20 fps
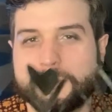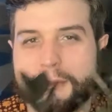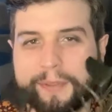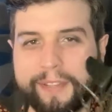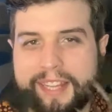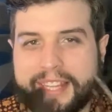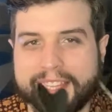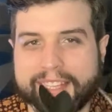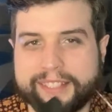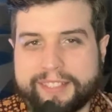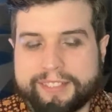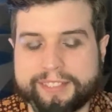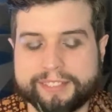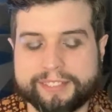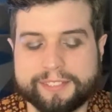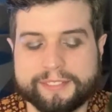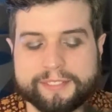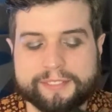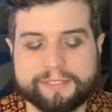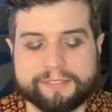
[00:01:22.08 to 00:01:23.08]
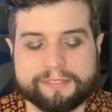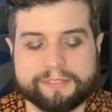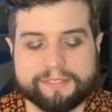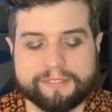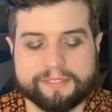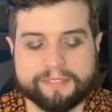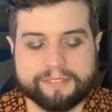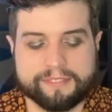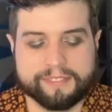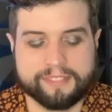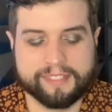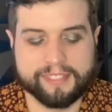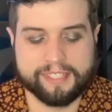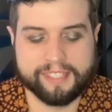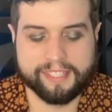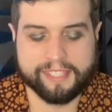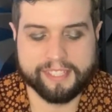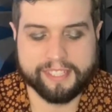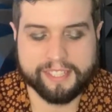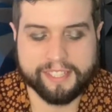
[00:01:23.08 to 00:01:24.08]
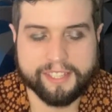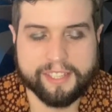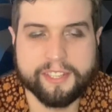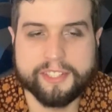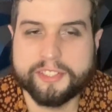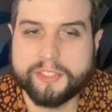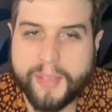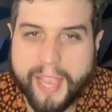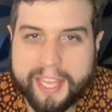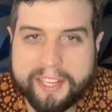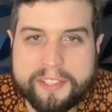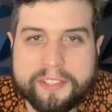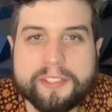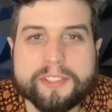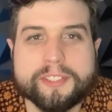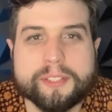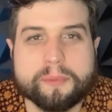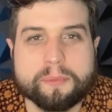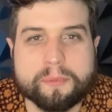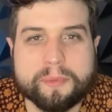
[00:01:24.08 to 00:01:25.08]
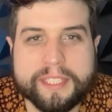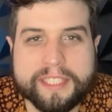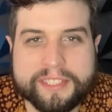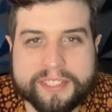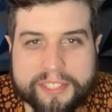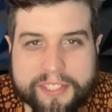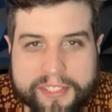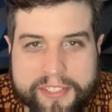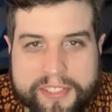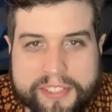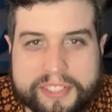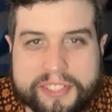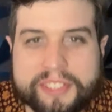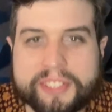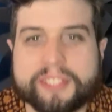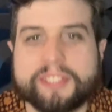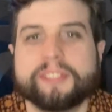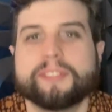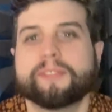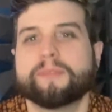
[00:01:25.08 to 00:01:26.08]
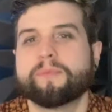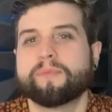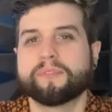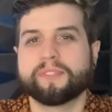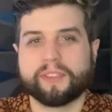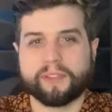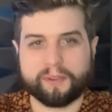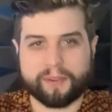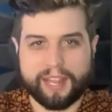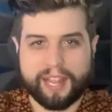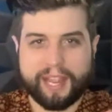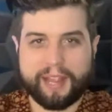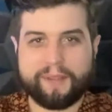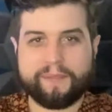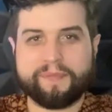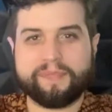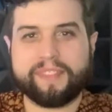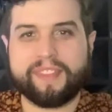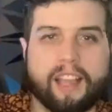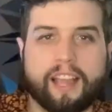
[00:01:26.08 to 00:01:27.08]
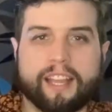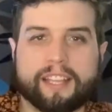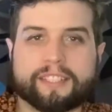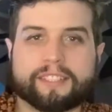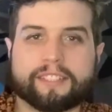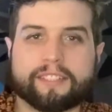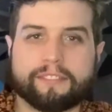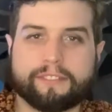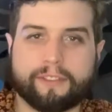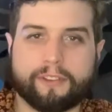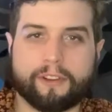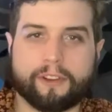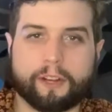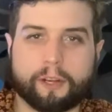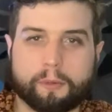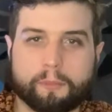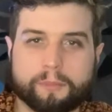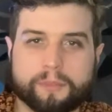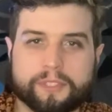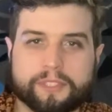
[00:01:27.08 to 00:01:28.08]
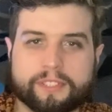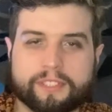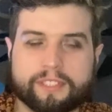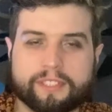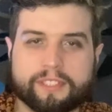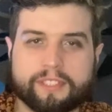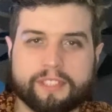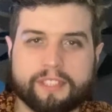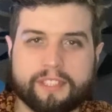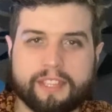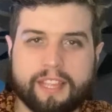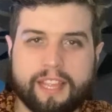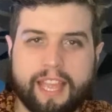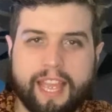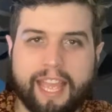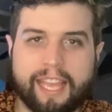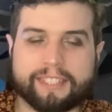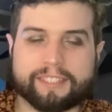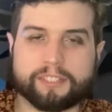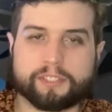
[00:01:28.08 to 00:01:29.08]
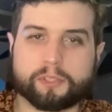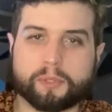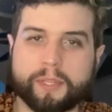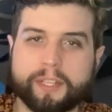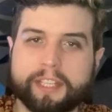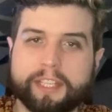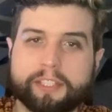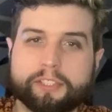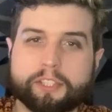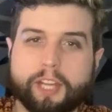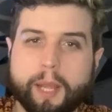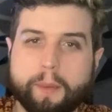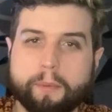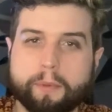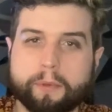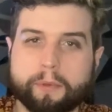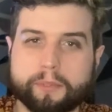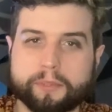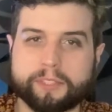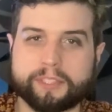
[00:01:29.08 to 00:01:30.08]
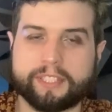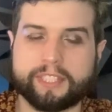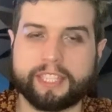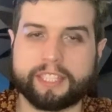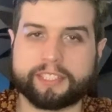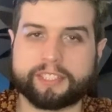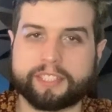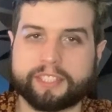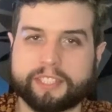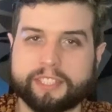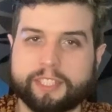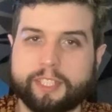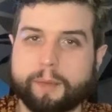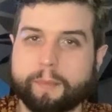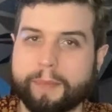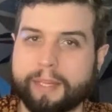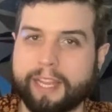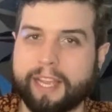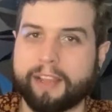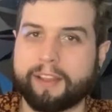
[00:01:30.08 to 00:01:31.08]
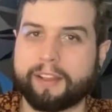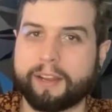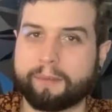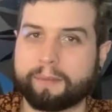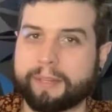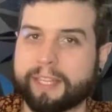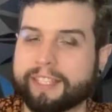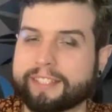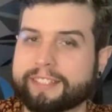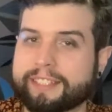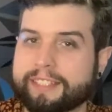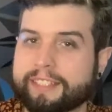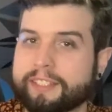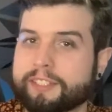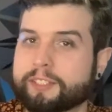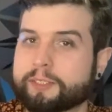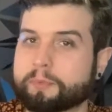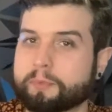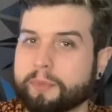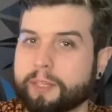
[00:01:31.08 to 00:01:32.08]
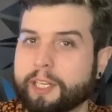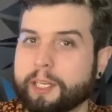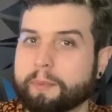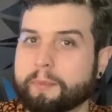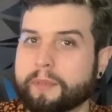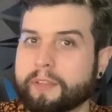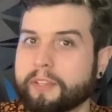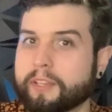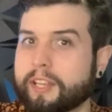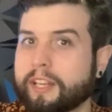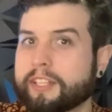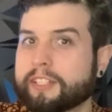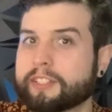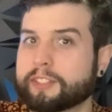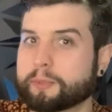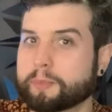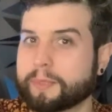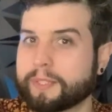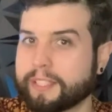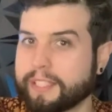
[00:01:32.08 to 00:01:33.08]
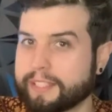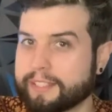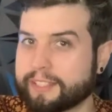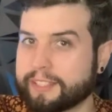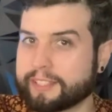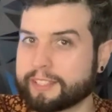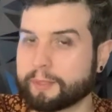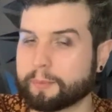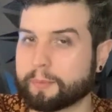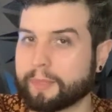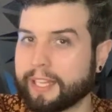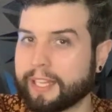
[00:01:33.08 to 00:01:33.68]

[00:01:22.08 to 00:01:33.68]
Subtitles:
no less. So I had to do some research. Okay, Costa Farms has a trending tropicals collection coming out. I'm guessing this spring, but they're kind of just releasing some